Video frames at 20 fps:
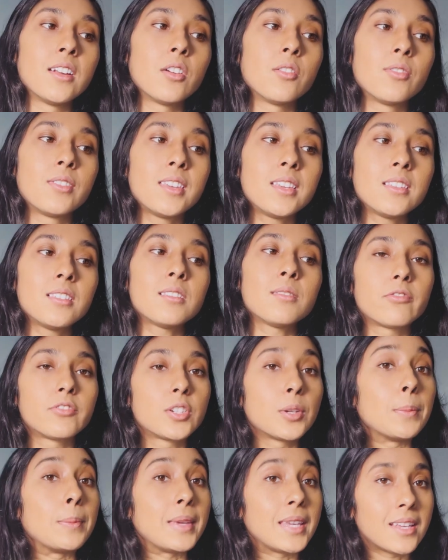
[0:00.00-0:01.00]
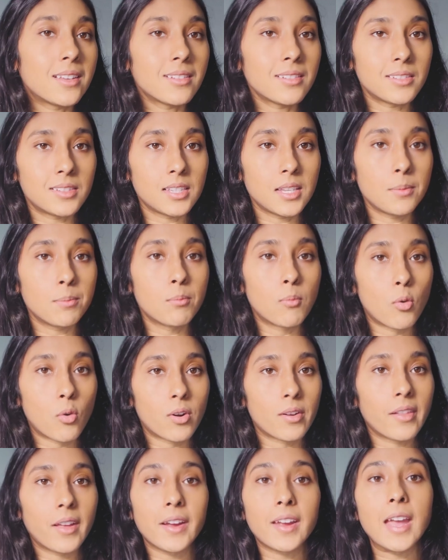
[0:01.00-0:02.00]
Now these to me seem
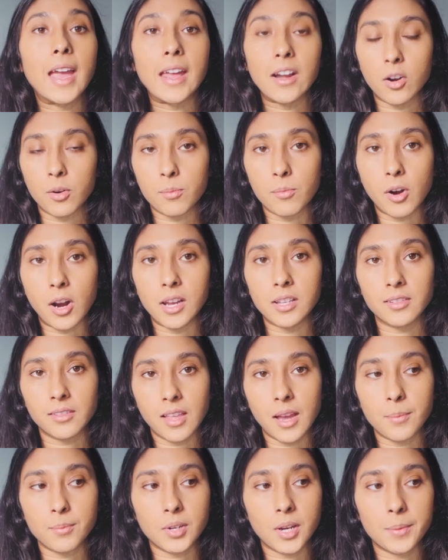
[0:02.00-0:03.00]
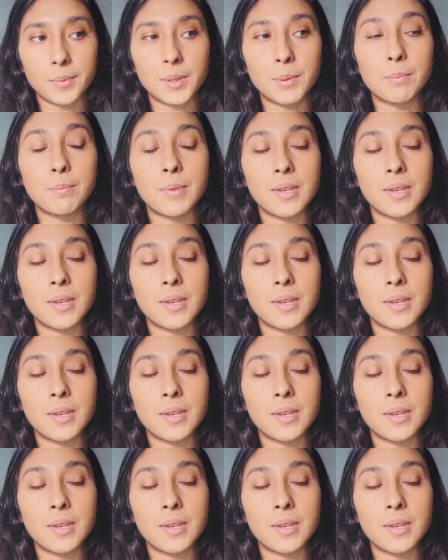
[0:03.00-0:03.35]
more like enterprise laptops.